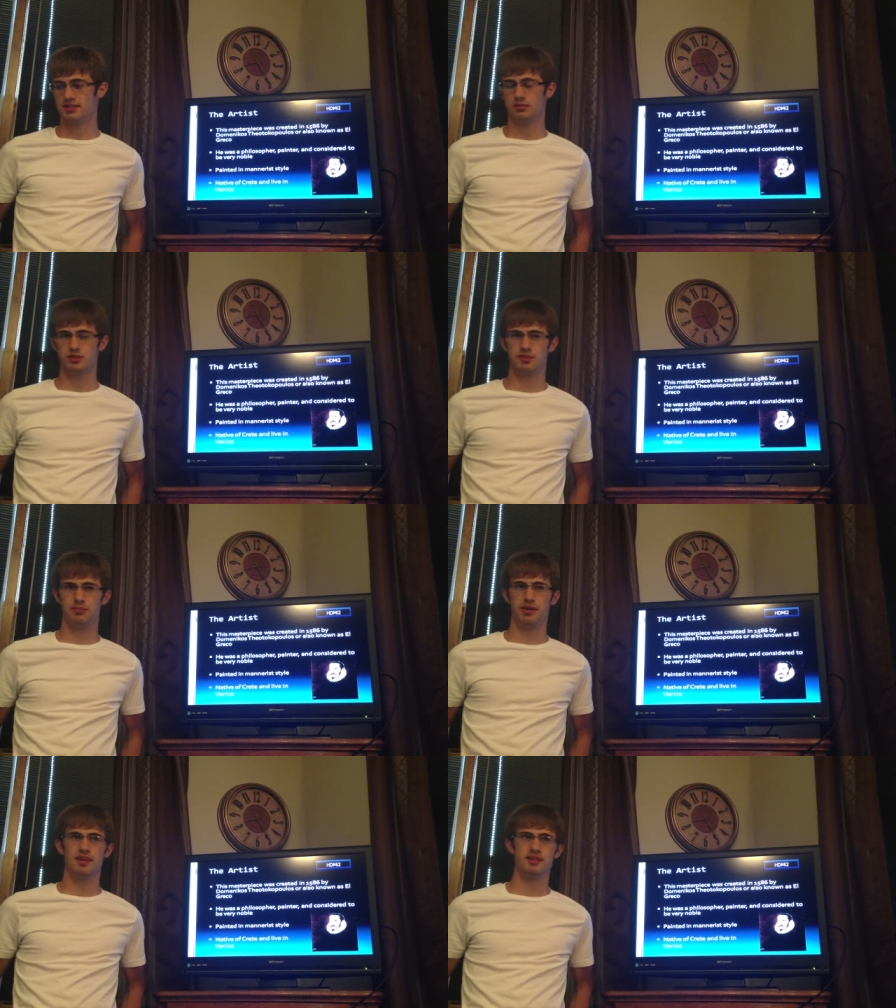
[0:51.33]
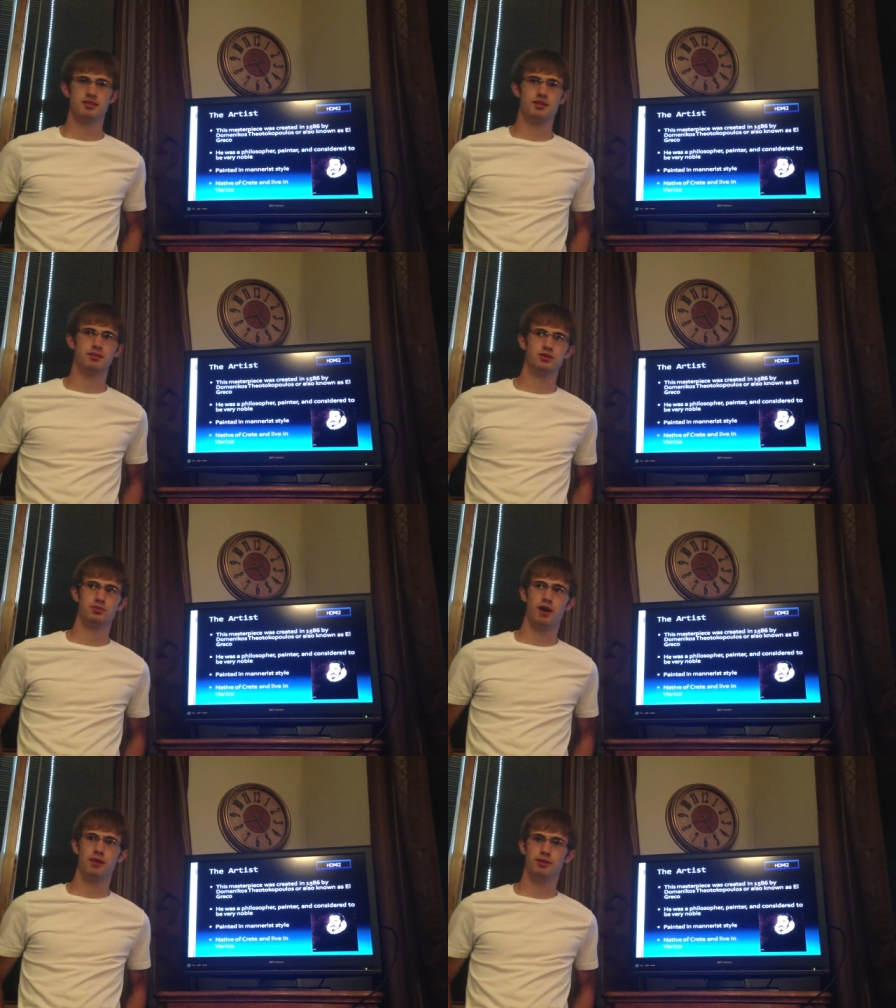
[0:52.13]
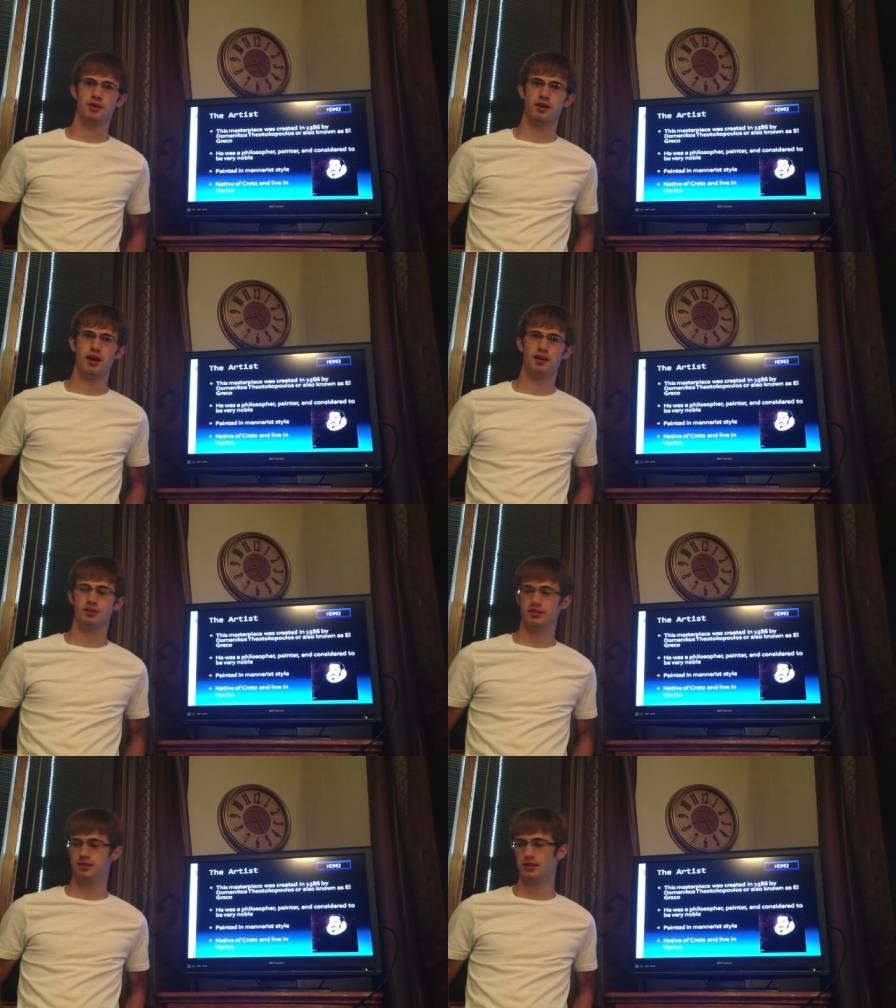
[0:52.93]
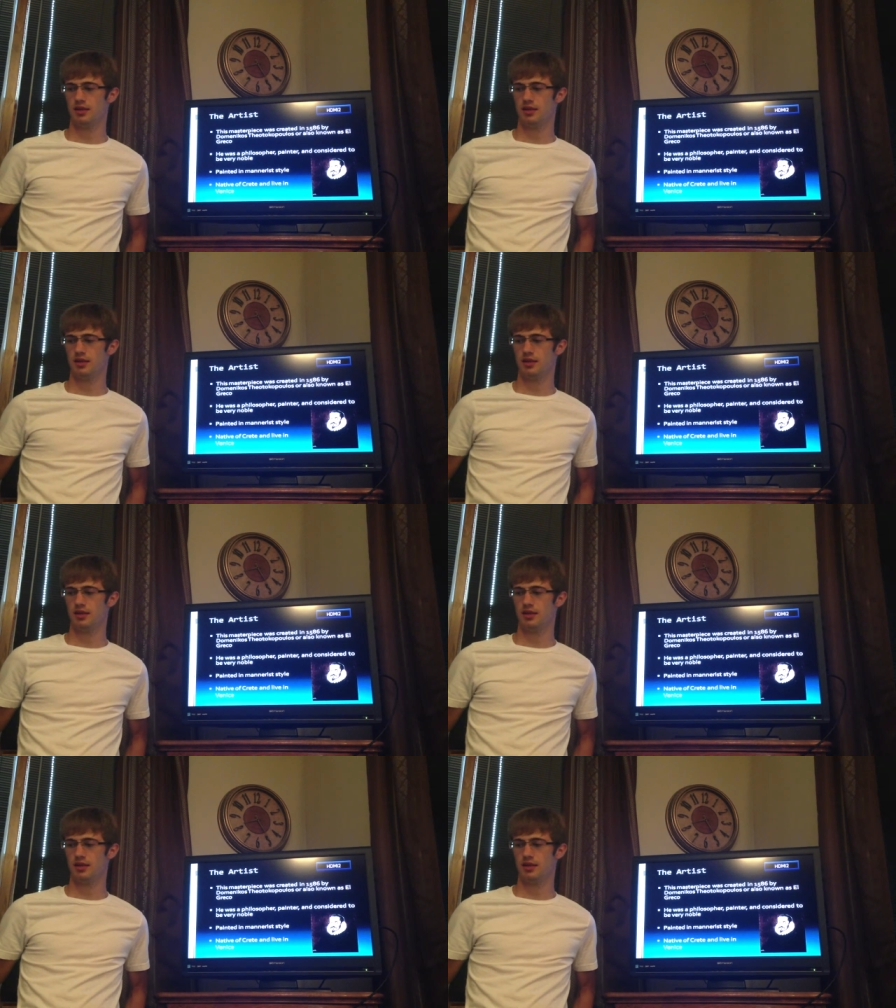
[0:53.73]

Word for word: It was the biggest and most popular island,